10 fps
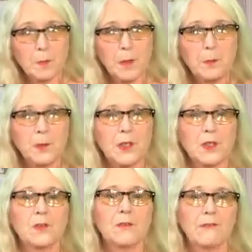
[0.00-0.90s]
people
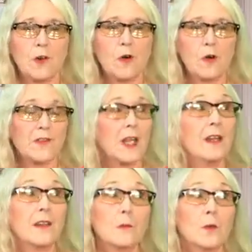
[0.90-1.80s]
that you involve,
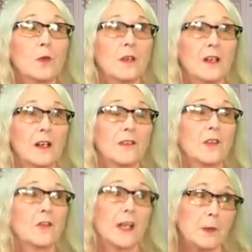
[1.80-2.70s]
the more of
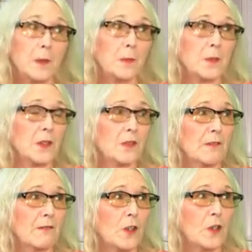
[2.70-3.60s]
the right people that you
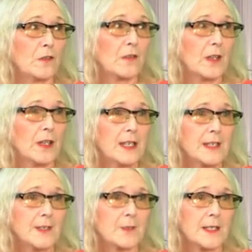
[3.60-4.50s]
involve.
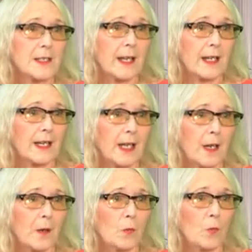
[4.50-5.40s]
So it's like
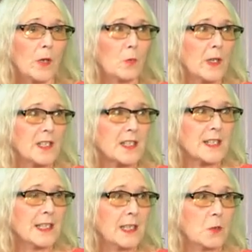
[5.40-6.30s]
1 and 1
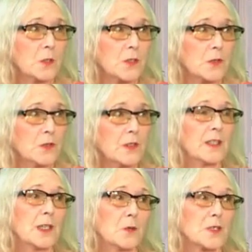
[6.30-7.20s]
doesn't equal 2, it
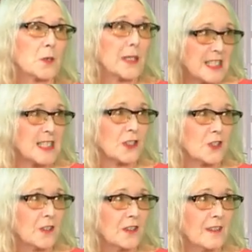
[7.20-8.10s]
equals
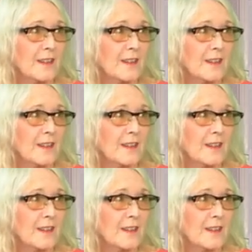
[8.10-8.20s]
22.